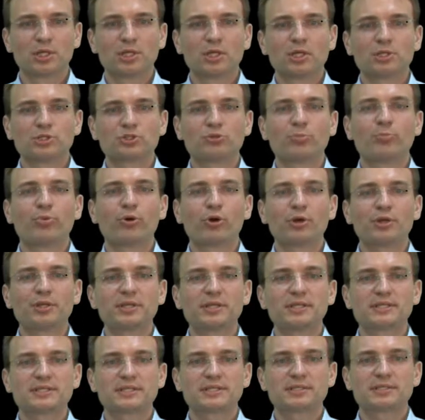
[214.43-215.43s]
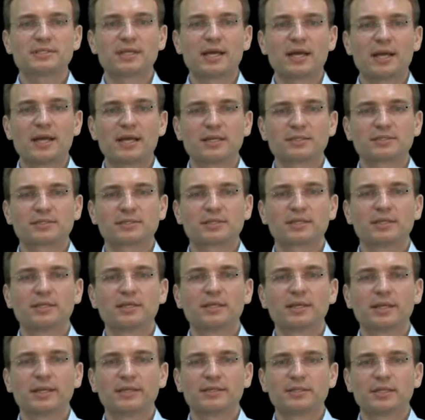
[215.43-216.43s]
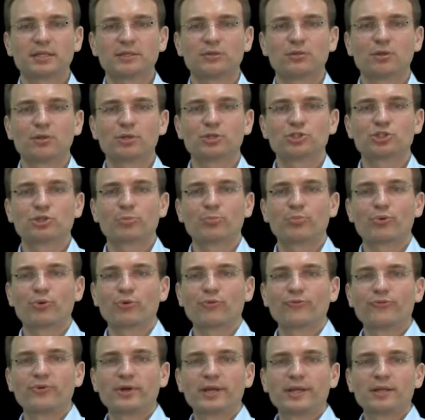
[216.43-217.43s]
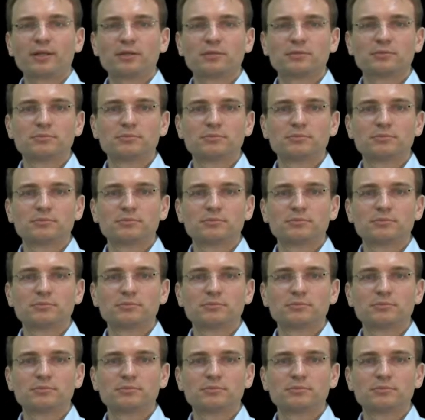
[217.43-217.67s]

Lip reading: Supporting this task, a technology profile,